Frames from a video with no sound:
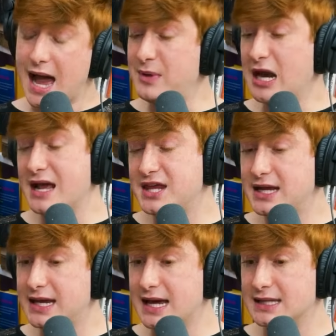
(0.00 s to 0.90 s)
mean, I think
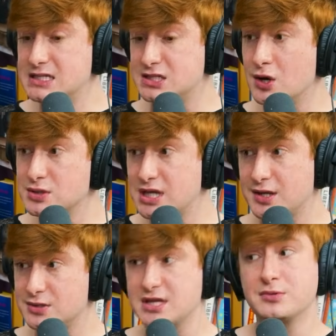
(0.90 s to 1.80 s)
he at least knows that
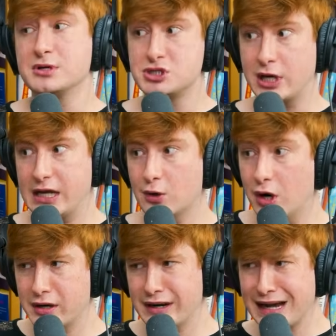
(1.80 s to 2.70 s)
there's the restraining
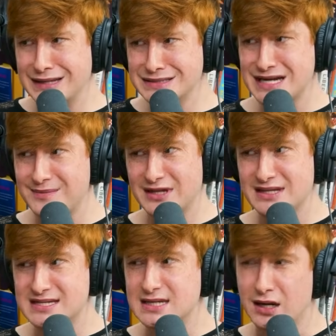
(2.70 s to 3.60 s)
order against him and
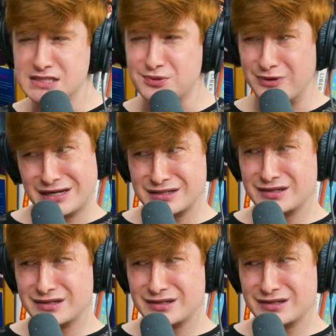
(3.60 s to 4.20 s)
that it's on his record